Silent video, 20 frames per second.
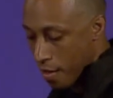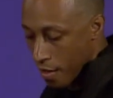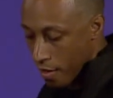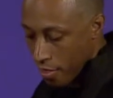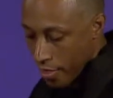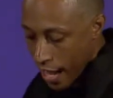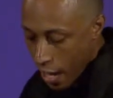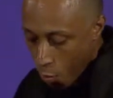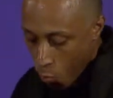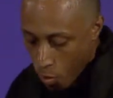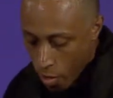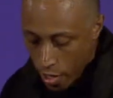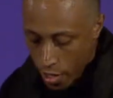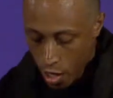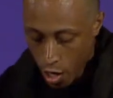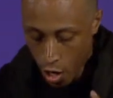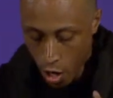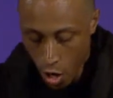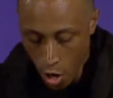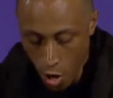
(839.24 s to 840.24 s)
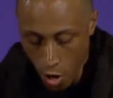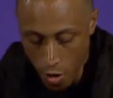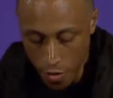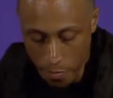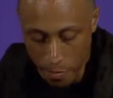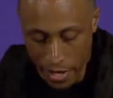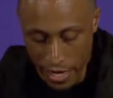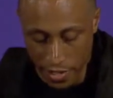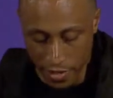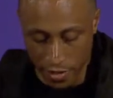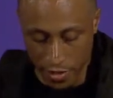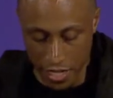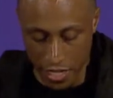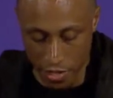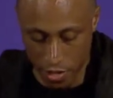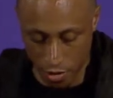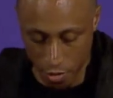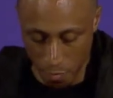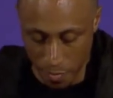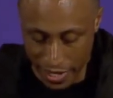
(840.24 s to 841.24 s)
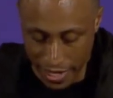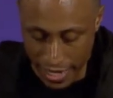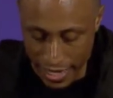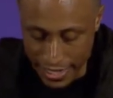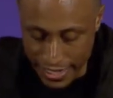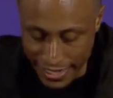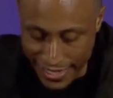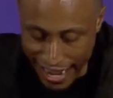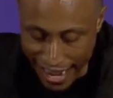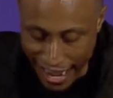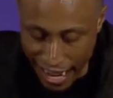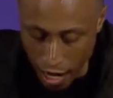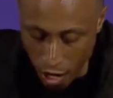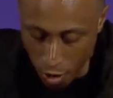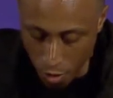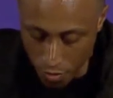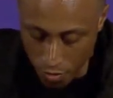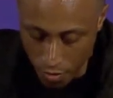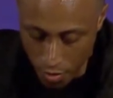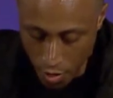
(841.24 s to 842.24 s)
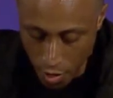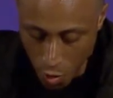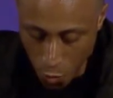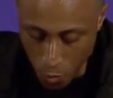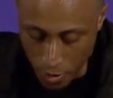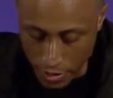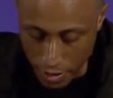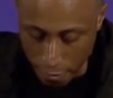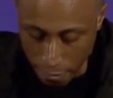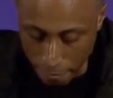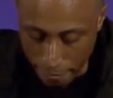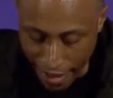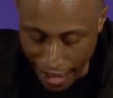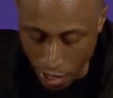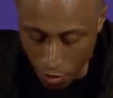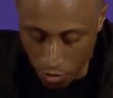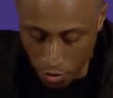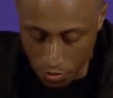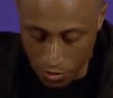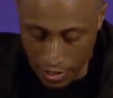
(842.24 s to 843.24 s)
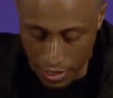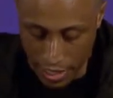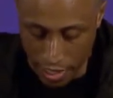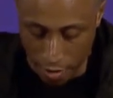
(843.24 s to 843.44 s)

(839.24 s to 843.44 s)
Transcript: That word heard means this, to be endowed with the faculty